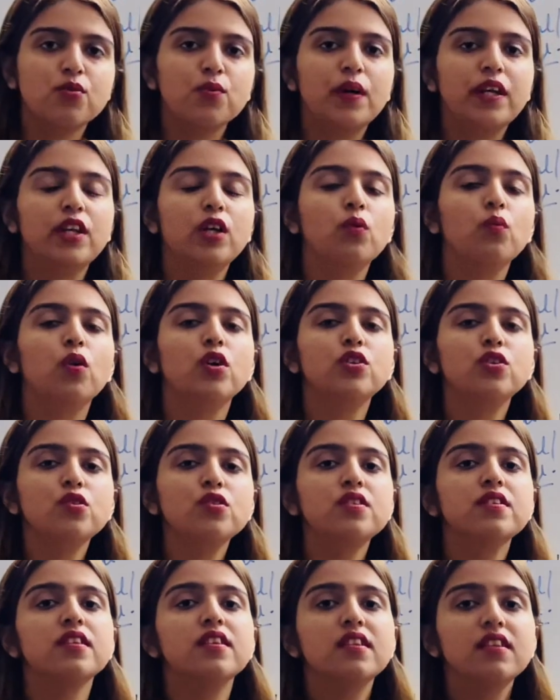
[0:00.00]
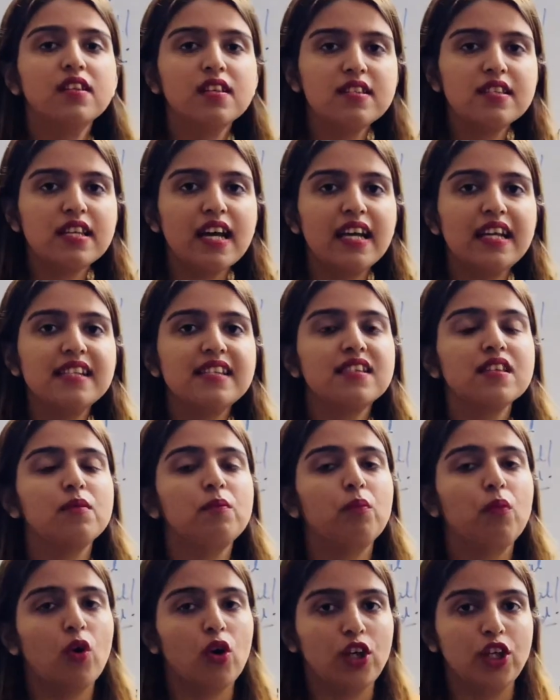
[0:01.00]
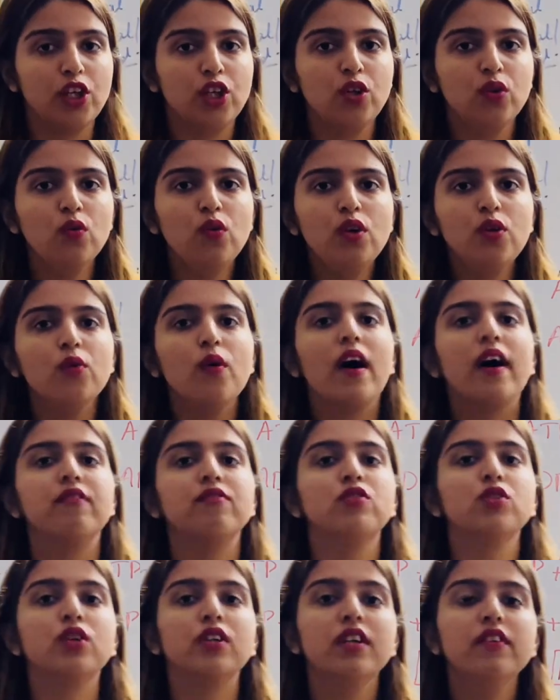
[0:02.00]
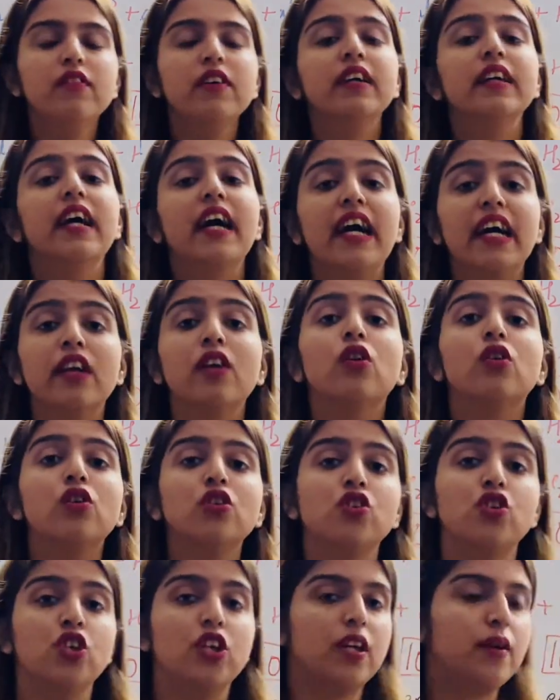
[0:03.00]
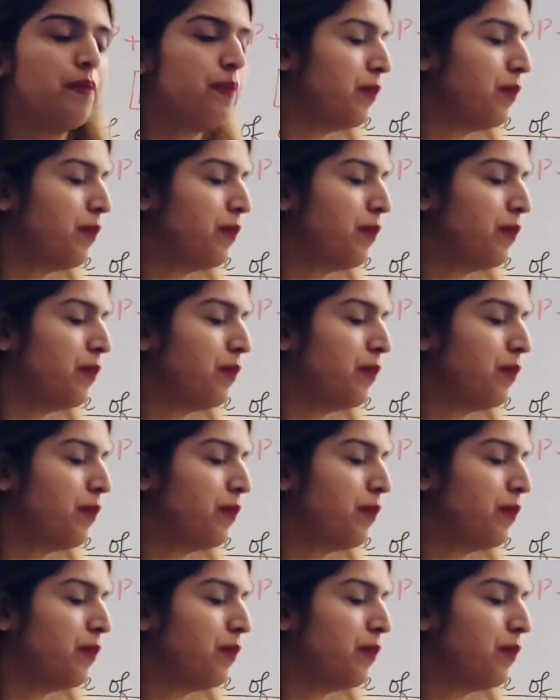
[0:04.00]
When you want to synthesize some molecule, you have to give energy.